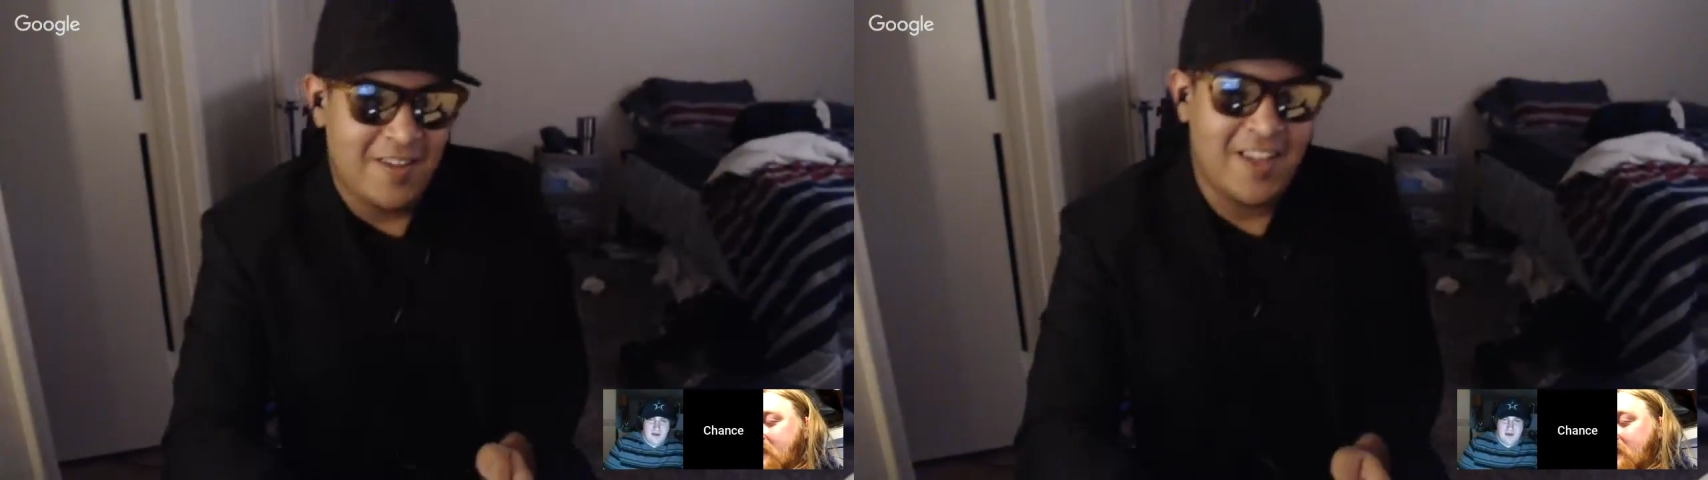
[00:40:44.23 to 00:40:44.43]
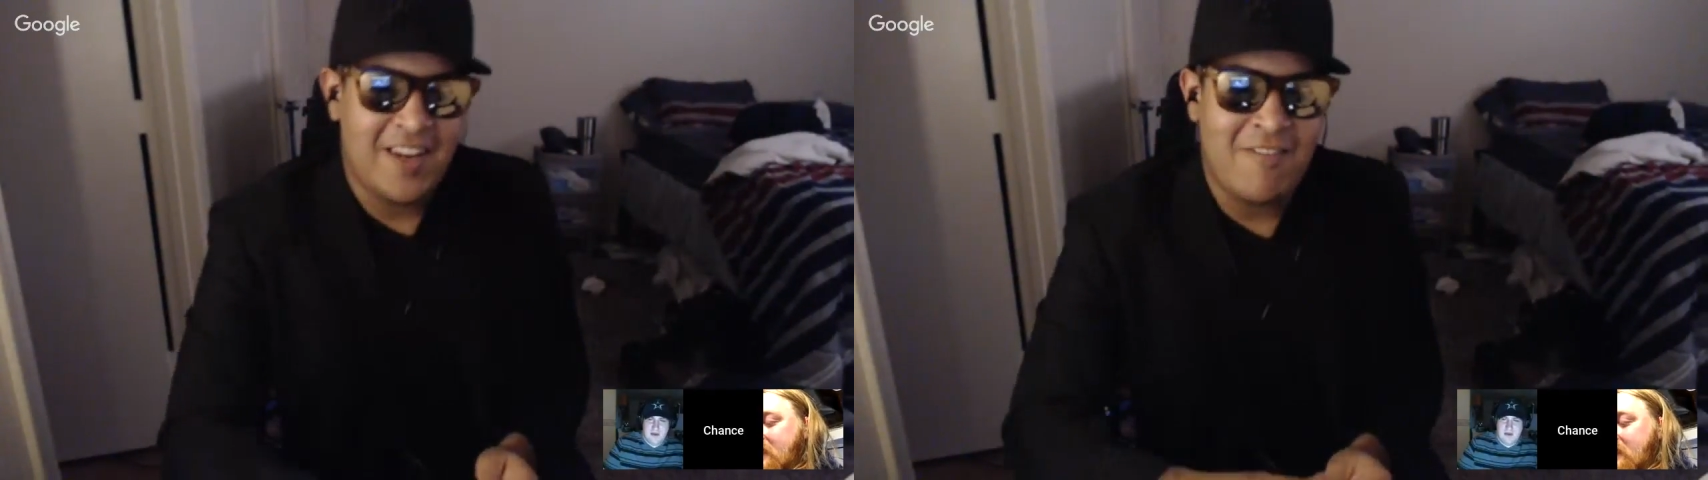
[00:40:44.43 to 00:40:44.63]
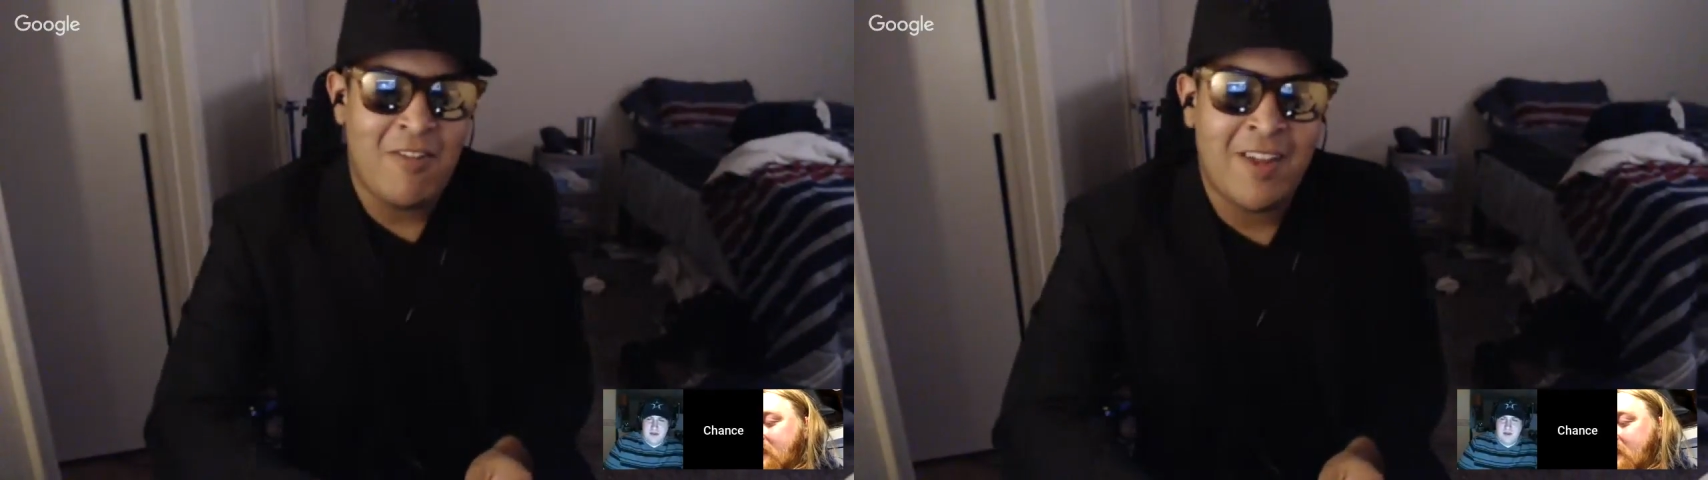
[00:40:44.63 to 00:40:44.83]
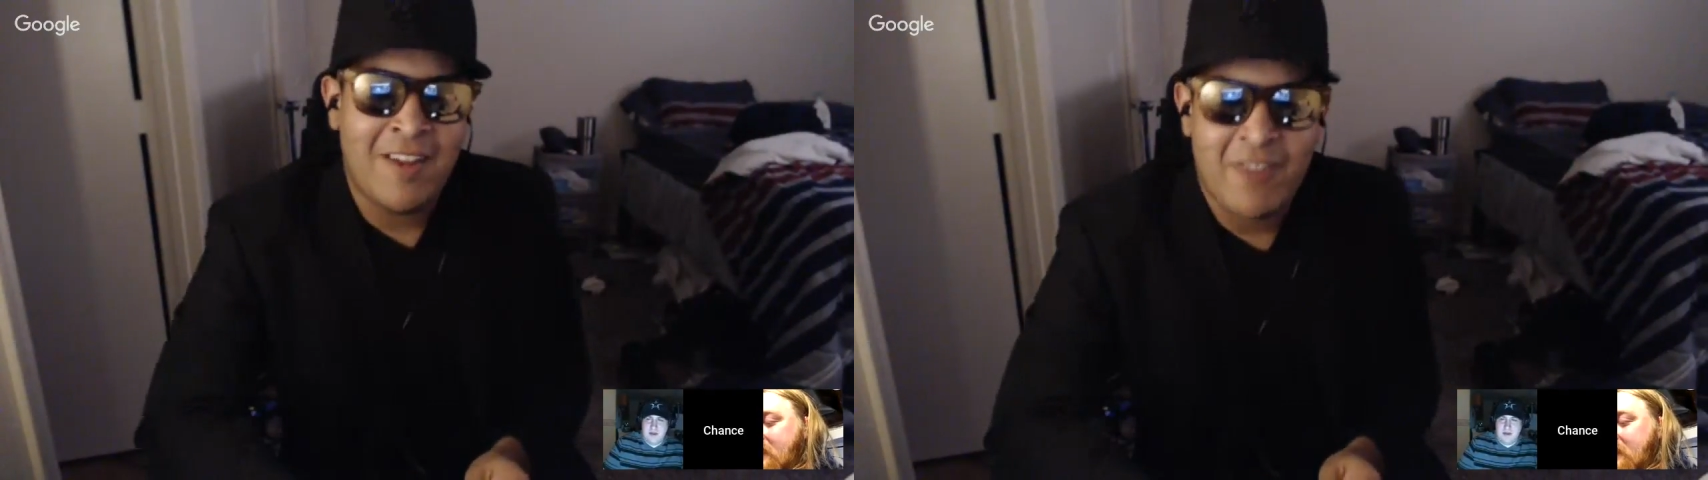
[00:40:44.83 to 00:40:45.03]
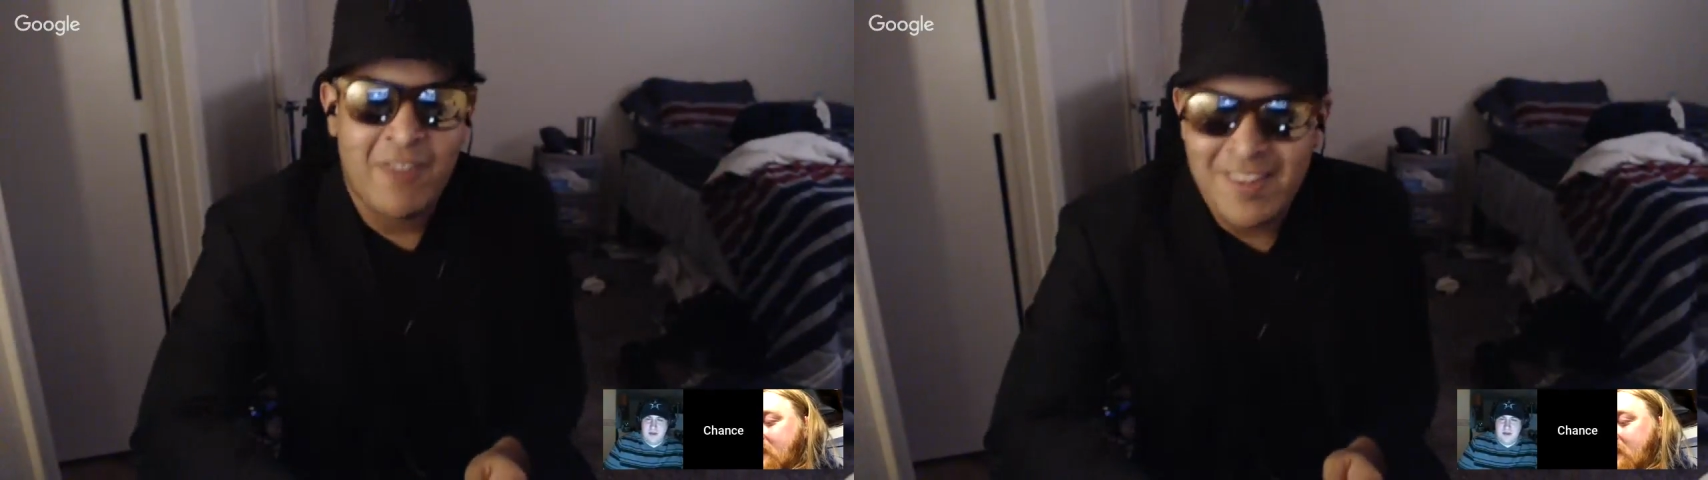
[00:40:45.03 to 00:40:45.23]
Again, if
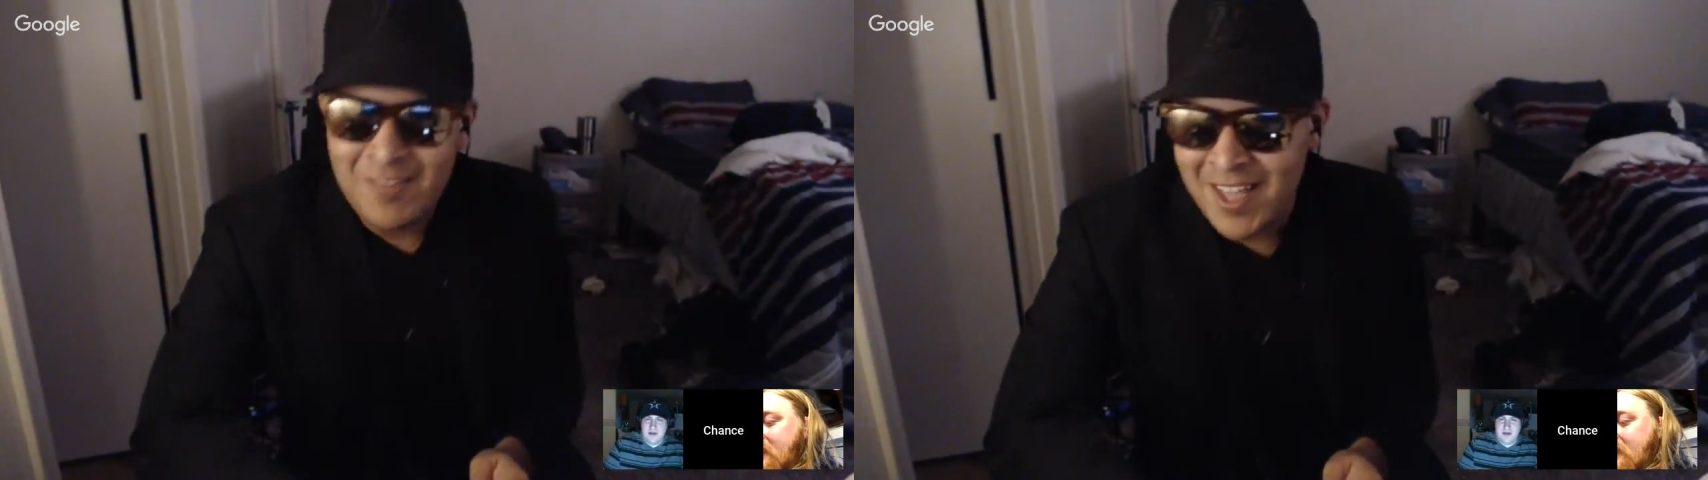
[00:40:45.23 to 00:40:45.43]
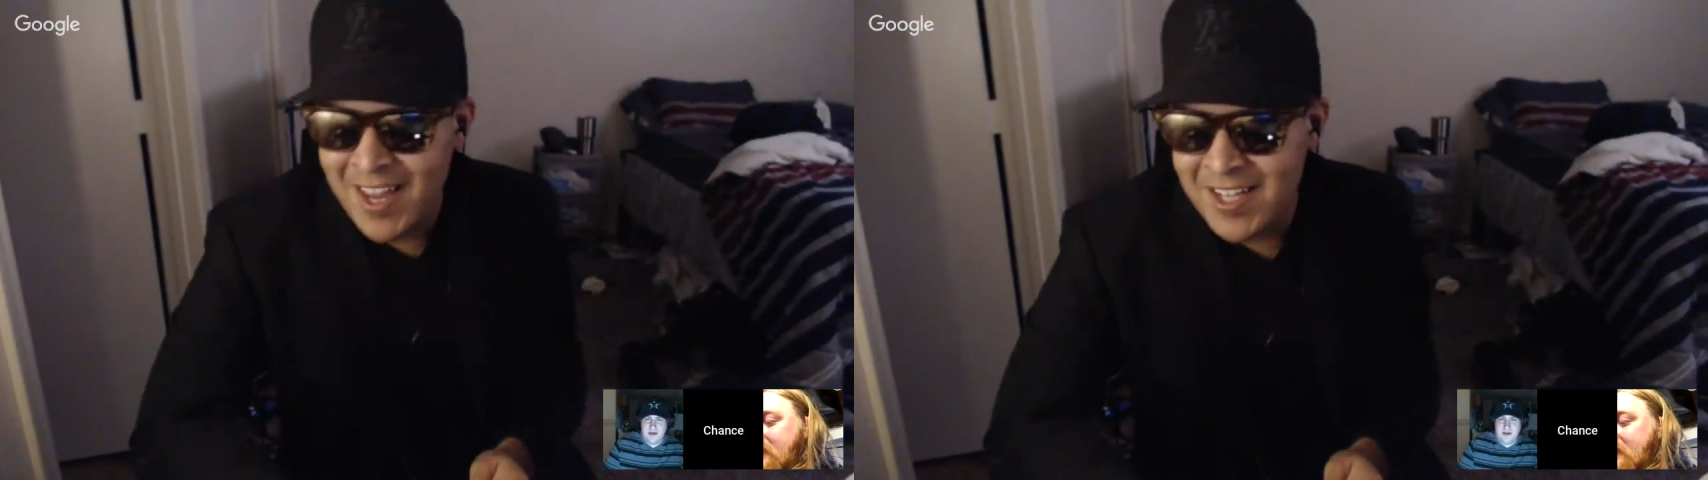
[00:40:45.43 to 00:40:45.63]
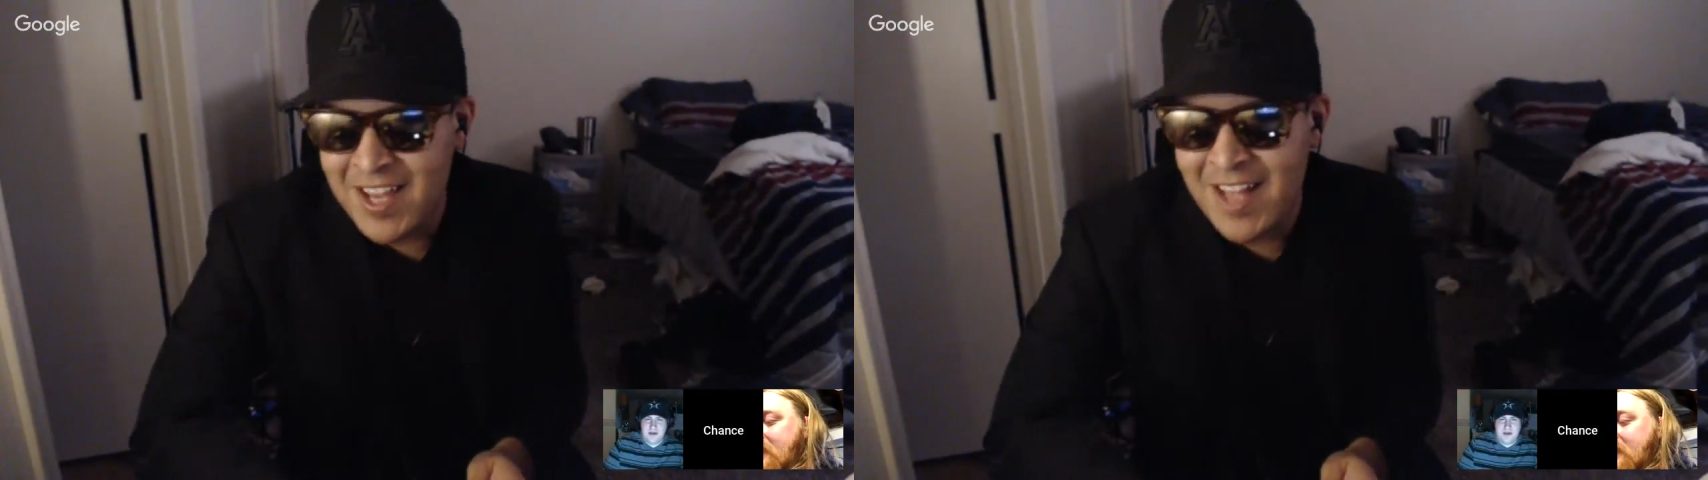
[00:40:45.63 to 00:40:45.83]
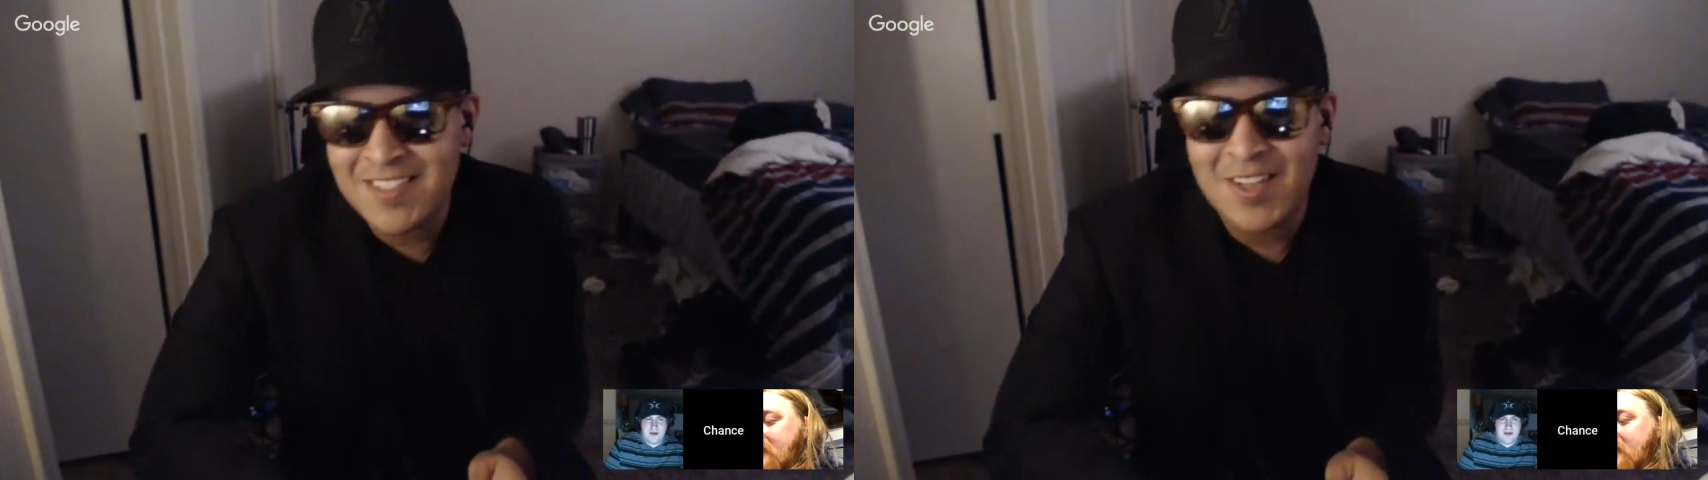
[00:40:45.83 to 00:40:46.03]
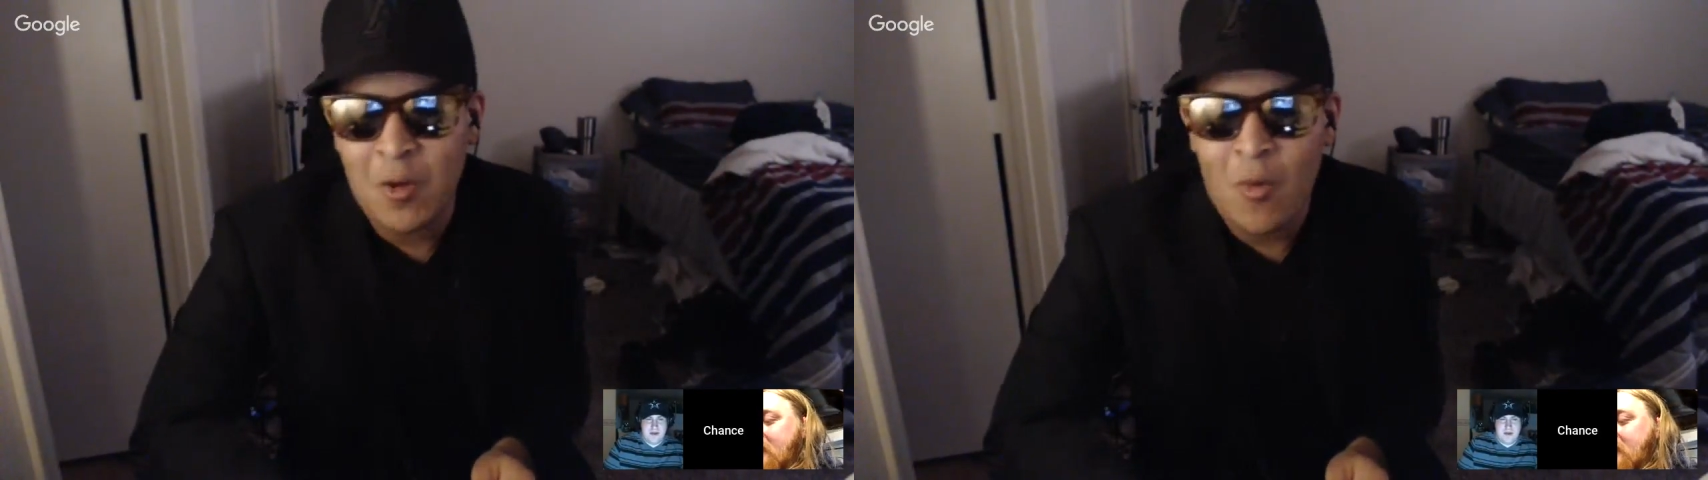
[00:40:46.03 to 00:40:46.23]
you guys ever get a chance